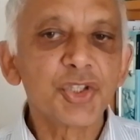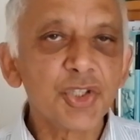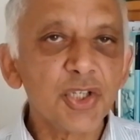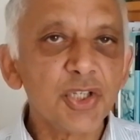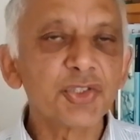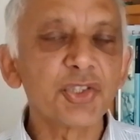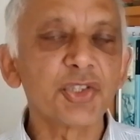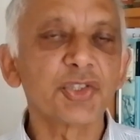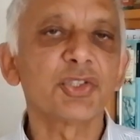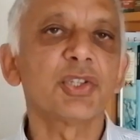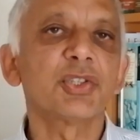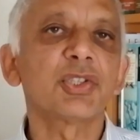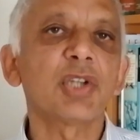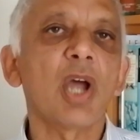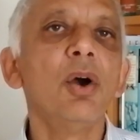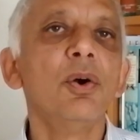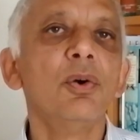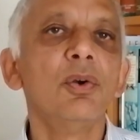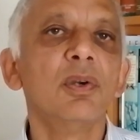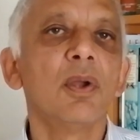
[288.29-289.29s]
Jesus
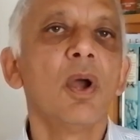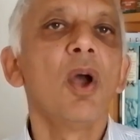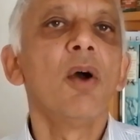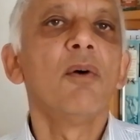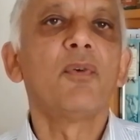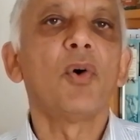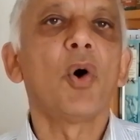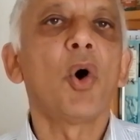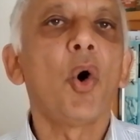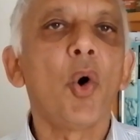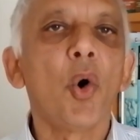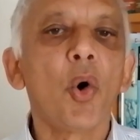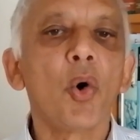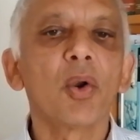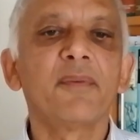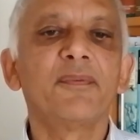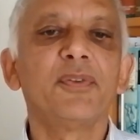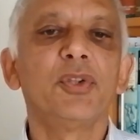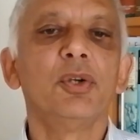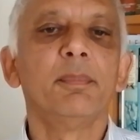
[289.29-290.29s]
atoned for
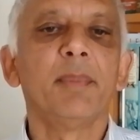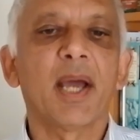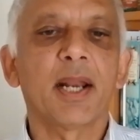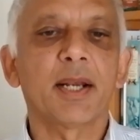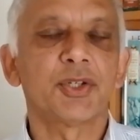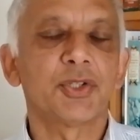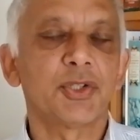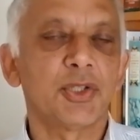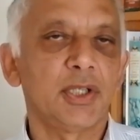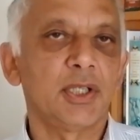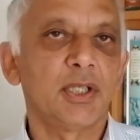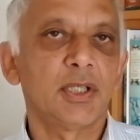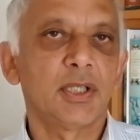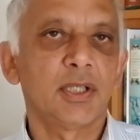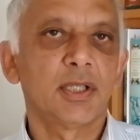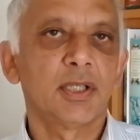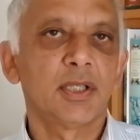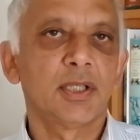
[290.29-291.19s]
all of humanity.